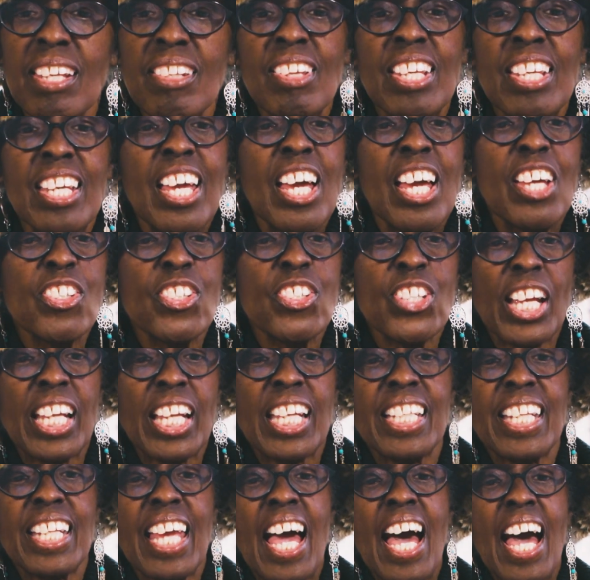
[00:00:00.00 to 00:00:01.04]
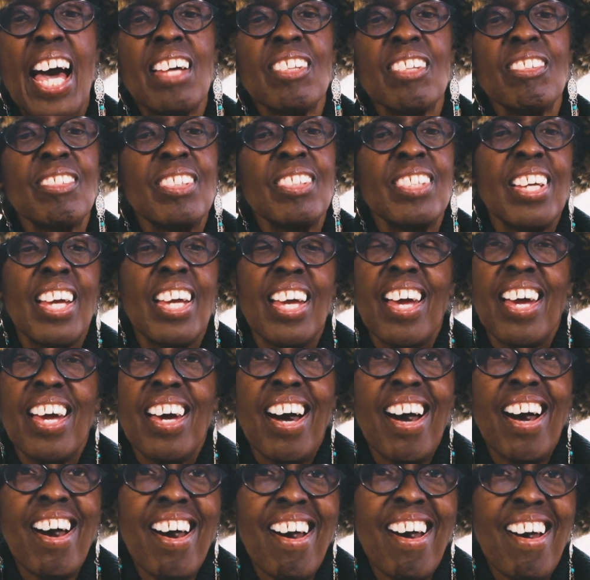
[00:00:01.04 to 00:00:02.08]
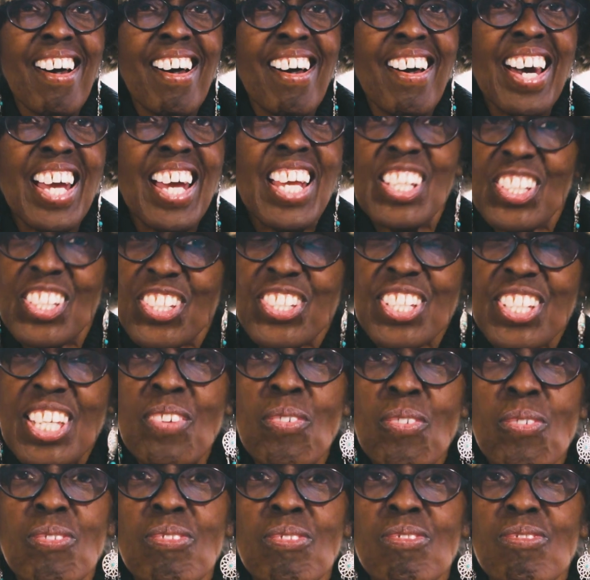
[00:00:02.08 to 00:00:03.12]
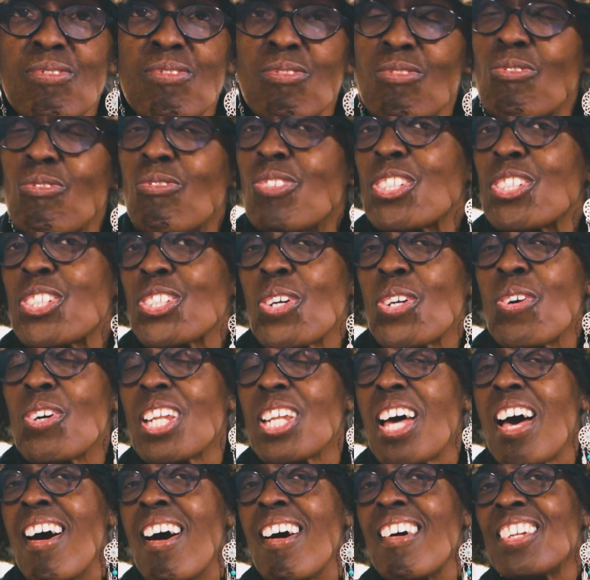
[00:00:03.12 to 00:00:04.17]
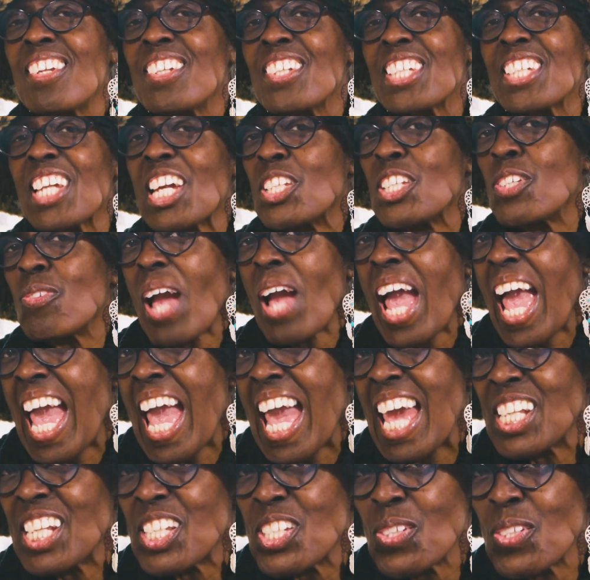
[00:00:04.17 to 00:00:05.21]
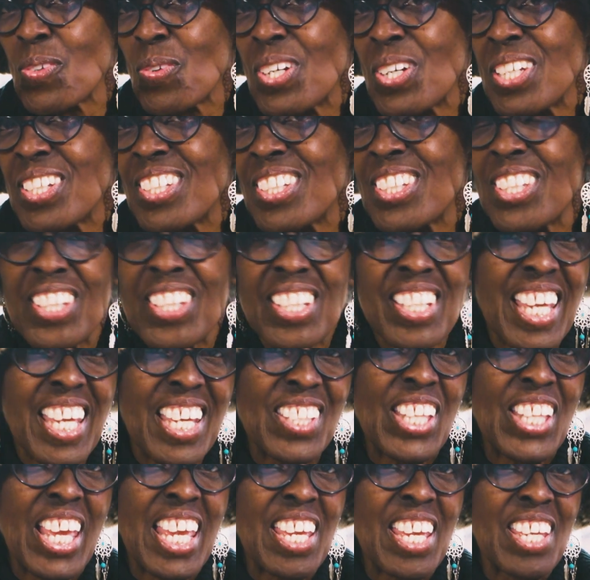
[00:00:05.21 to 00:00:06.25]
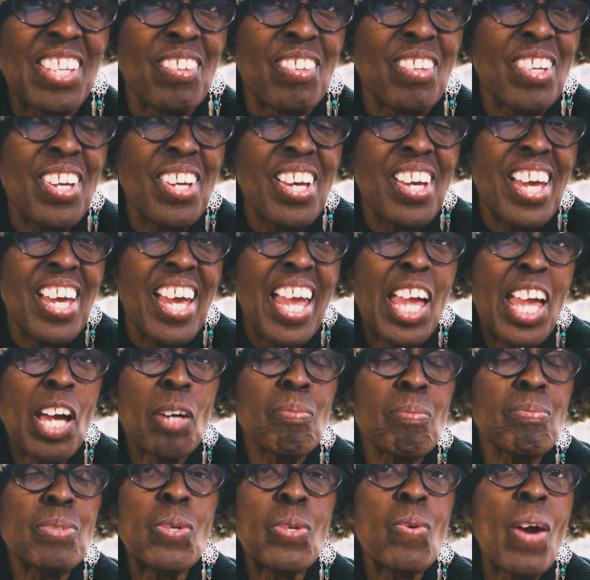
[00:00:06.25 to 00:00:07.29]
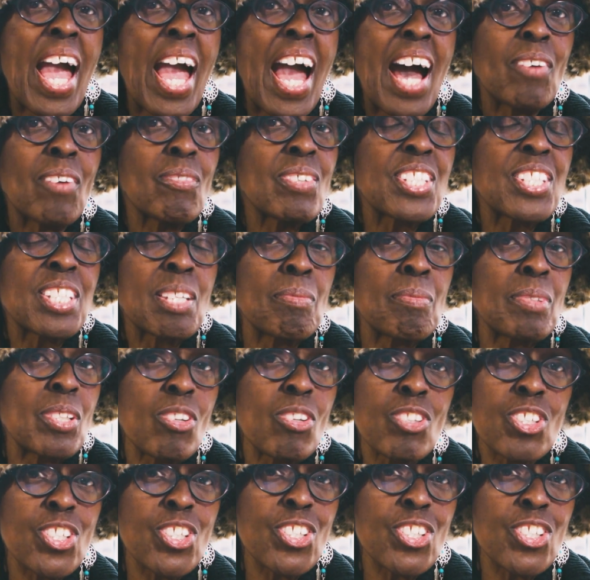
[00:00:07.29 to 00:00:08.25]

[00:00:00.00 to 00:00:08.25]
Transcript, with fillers: it, check it out, uh, and see what's going on. Can you add to it? Can they help you out with some of your